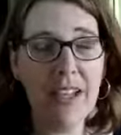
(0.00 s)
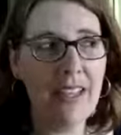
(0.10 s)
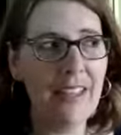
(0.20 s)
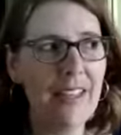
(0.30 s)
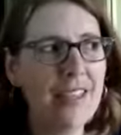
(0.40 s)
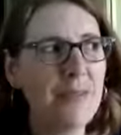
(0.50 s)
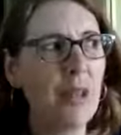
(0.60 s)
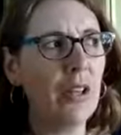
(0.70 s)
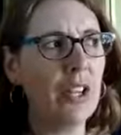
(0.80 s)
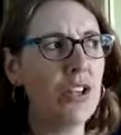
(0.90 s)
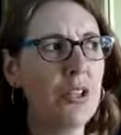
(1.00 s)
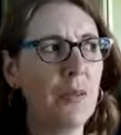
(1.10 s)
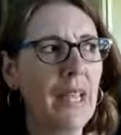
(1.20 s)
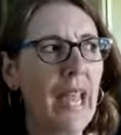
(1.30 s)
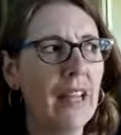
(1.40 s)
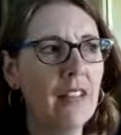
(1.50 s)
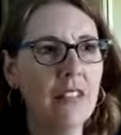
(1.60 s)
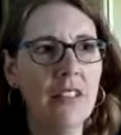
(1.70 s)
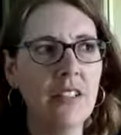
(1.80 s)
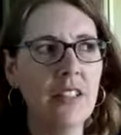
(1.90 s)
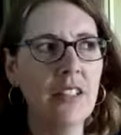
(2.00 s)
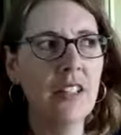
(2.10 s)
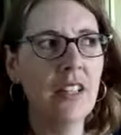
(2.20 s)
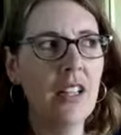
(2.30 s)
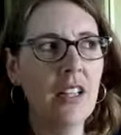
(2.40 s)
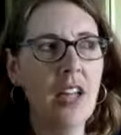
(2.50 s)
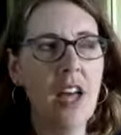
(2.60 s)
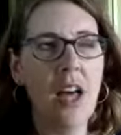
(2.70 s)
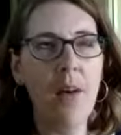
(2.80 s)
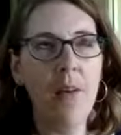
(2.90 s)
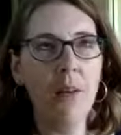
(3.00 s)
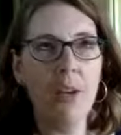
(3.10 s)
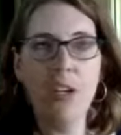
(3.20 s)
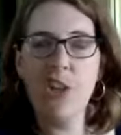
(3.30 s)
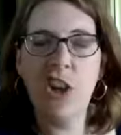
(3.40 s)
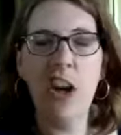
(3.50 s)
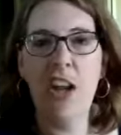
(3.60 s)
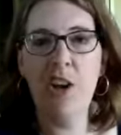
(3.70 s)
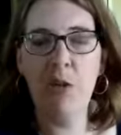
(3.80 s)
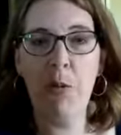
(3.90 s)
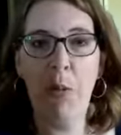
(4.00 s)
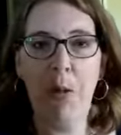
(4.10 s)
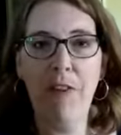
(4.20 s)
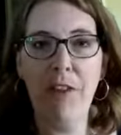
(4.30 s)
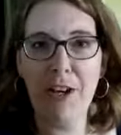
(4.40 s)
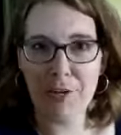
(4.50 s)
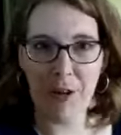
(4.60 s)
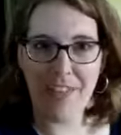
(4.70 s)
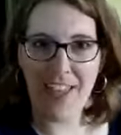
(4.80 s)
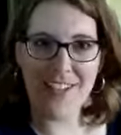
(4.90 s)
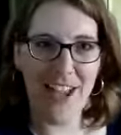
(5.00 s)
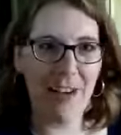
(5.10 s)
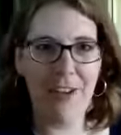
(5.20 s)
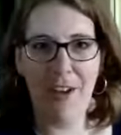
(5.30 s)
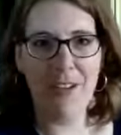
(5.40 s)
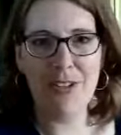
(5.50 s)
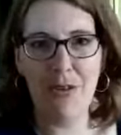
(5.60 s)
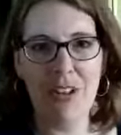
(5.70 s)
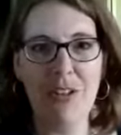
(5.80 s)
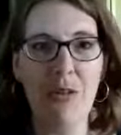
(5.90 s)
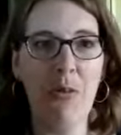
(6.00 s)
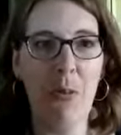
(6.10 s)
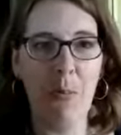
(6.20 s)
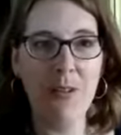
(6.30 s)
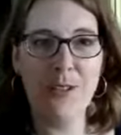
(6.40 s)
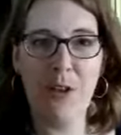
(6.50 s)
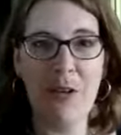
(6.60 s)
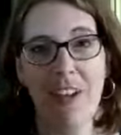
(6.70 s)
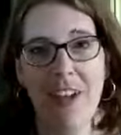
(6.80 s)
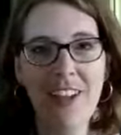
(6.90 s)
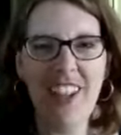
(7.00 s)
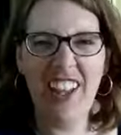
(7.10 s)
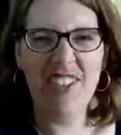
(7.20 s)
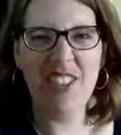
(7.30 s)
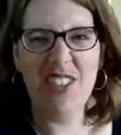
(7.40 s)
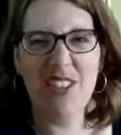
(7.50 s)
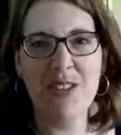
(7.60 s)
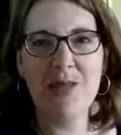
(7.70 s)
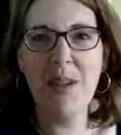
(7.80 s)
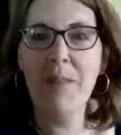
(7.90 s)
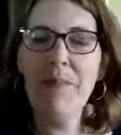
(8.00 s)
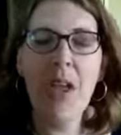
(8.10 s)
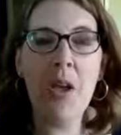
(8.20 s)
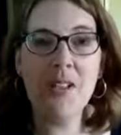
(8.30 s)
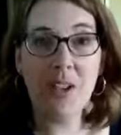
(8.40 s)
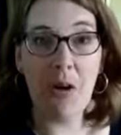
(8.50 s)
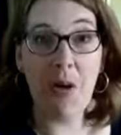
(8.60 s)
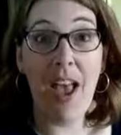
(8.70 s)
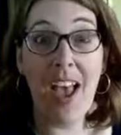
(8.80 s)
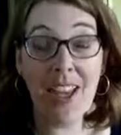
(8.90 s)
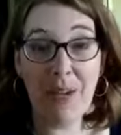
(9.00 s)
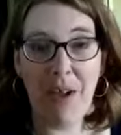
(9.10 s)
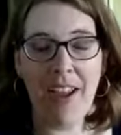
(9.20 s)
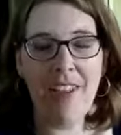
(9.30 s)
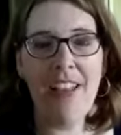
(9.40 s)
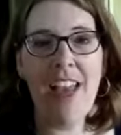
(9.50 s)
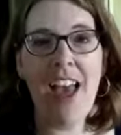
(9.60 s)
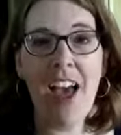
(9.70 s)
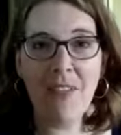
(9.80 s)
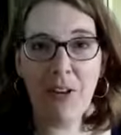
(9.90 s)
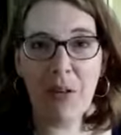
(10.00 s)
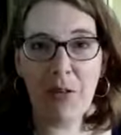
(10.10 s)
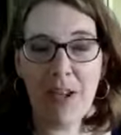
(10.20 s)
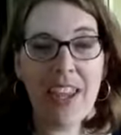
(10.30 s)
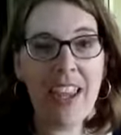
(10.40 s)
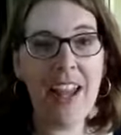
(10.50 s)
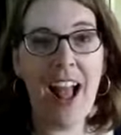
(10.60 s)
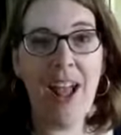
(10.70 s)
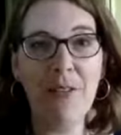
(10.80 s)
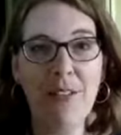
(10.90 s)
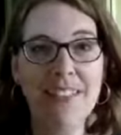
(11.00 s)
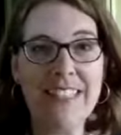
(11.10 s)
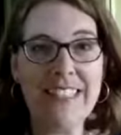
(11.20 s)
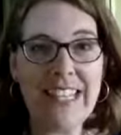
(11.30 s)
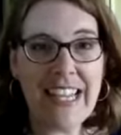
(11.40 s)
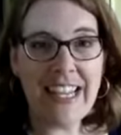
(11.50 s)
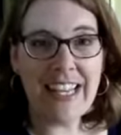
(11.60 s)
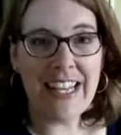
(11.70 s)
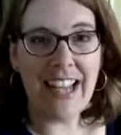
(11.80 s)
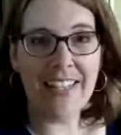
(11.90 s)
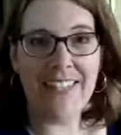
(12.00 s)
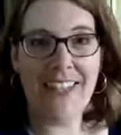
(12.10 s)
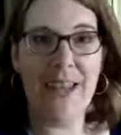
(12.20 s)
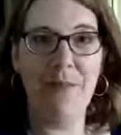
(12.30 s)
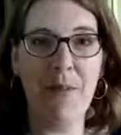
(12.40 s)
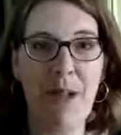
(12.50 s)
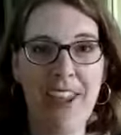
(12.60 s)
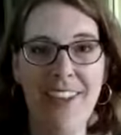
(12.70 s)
I think it's about leadership again. I'm pretty sure. I don't remember. I forgot to write that down. Now I totally don't remember. So you'll have to excuse me. So anyway, have a great week, and I will see you next time. Bye-bye.